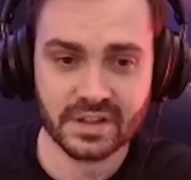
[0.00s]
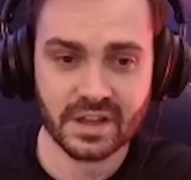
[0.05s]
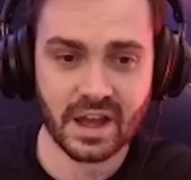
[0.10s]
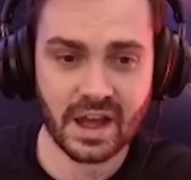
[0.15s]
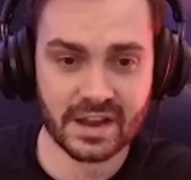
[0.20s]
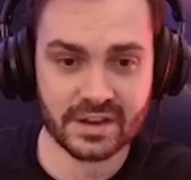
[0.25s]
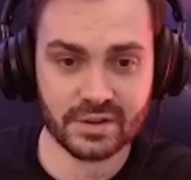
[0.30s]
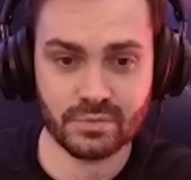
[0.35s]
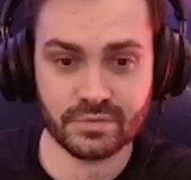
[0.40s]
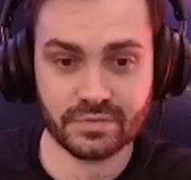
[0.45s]

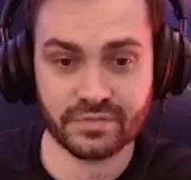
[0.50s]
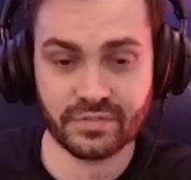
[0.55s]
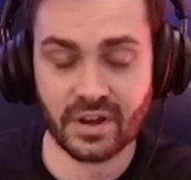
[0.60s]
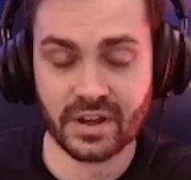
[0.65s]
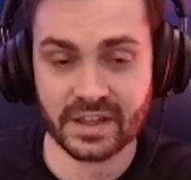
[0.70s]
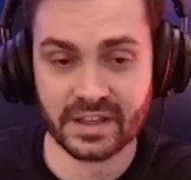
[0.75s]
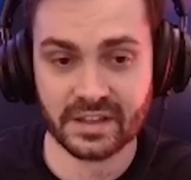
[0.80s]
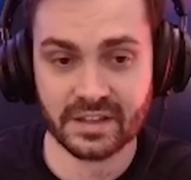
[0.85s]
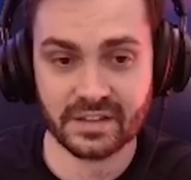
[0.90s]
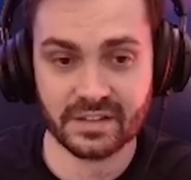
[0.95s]
and you would
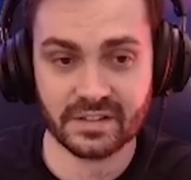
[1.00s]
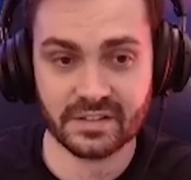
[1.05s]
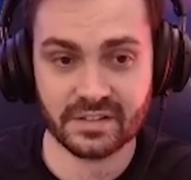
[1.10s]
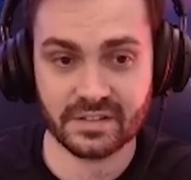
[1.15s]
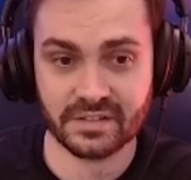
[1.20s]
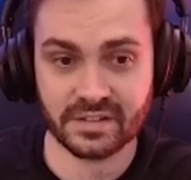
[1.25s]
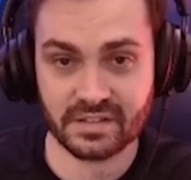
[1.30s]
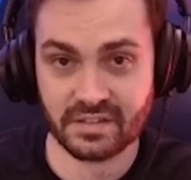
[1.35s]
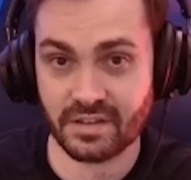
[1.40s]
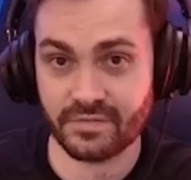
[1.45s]
fight
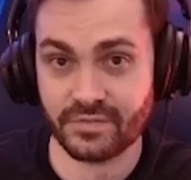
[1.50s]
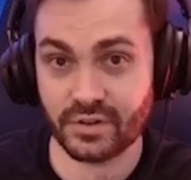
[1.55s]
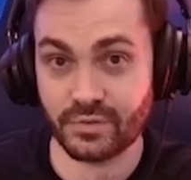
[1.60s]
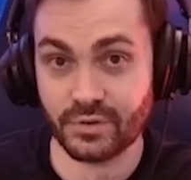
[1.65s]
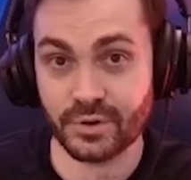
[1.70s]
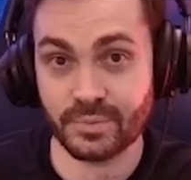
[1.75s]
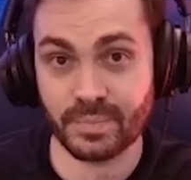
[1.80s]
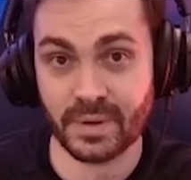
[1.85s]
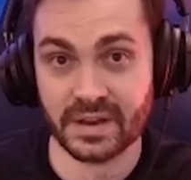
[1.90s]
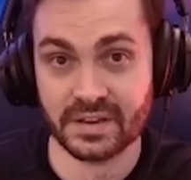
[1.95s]
this other
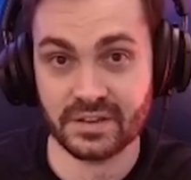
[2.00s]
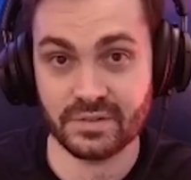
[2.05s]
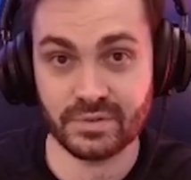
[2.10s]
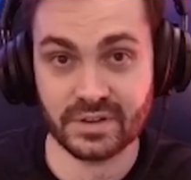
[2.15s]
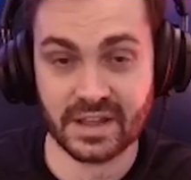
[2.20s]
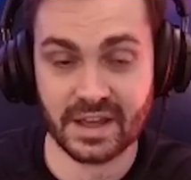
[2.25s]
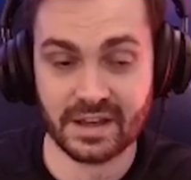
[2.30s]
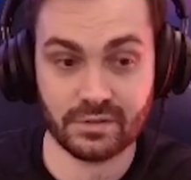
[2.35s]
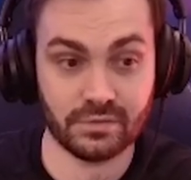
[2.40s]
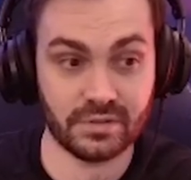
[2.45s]
group and you
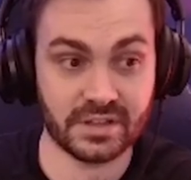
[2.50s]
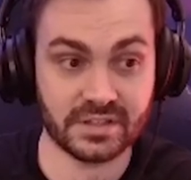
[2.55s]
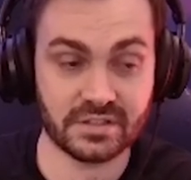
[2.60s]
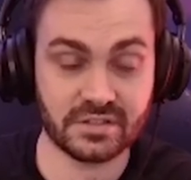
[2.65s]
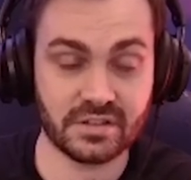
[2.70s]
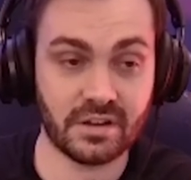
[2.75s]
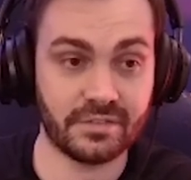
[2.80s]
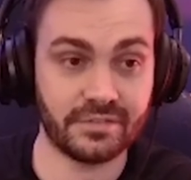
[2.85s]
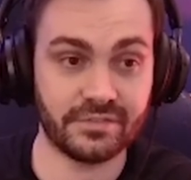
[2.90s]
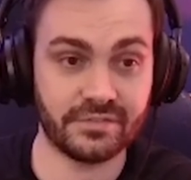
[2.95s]
would get all their
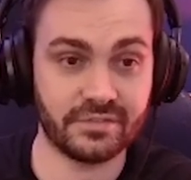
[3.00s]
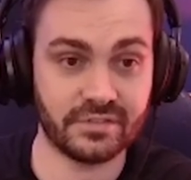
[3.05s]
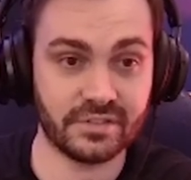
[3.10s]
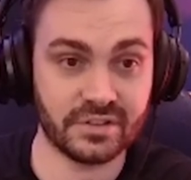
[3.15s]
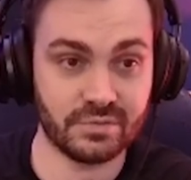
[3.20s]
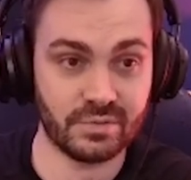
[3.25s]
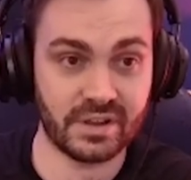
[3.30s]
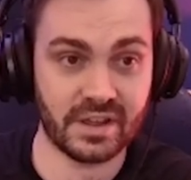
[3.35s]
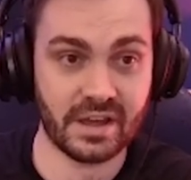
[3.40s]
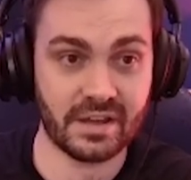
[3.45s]
stuff
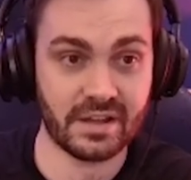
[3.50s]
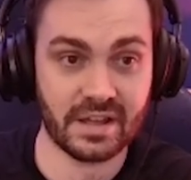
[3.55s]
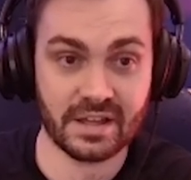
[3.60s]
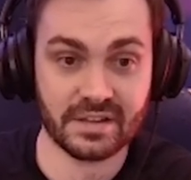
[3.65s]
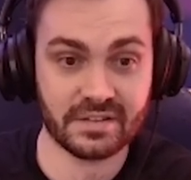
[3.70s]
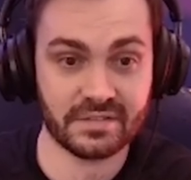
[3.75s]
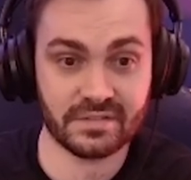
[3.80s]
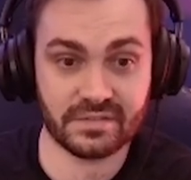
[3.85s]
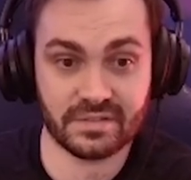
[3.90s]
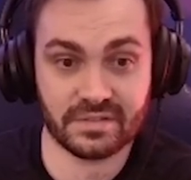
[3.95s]
and you would get
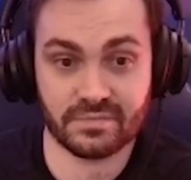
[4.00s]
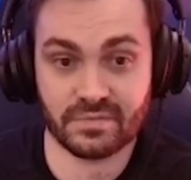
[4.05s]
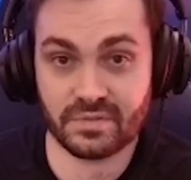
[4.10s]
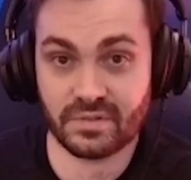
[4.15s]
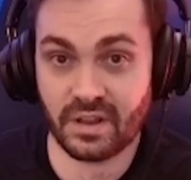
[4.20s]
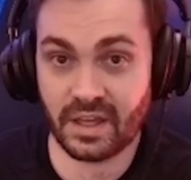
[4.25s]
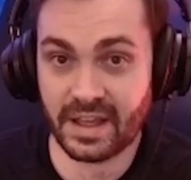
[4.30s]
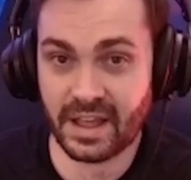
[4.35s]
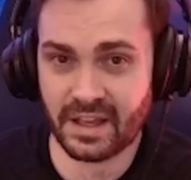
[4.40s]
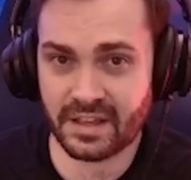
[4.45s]

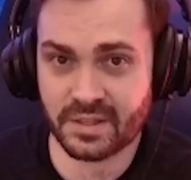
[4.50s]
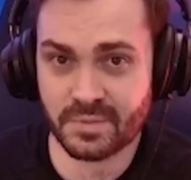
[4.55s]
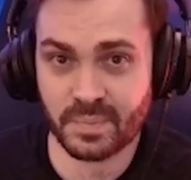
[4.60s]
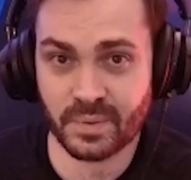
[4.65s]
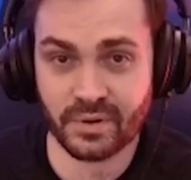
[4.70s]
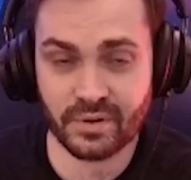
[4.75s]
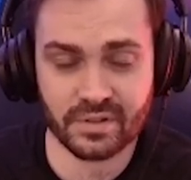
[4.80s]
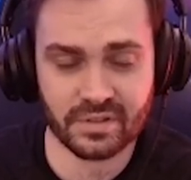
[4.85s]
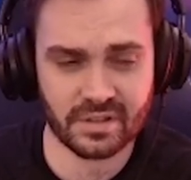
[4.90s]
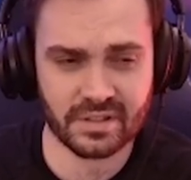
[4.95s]
like
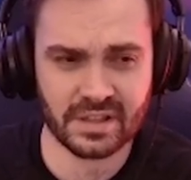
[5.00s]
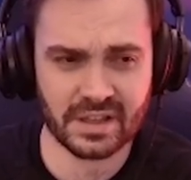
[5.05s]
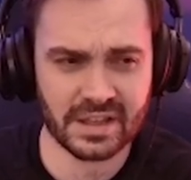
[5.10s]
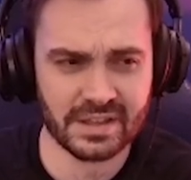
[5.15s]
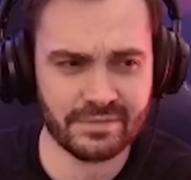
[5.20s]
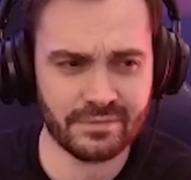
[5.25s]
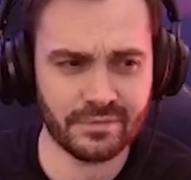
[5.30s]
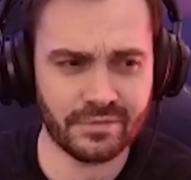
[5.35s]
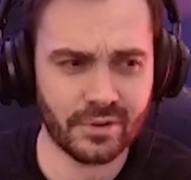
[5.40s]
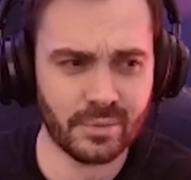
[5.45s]
experience I think
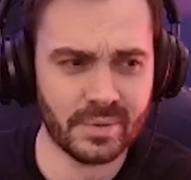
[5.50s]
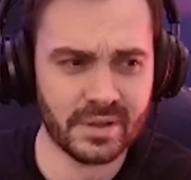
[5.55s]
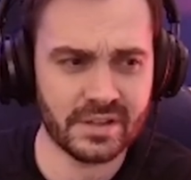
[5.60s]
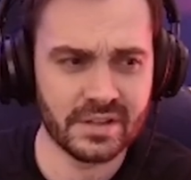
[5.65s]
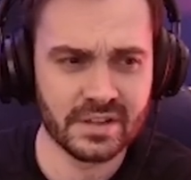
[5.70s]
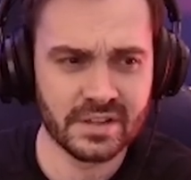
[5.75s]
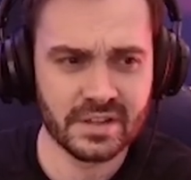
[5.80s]
even from it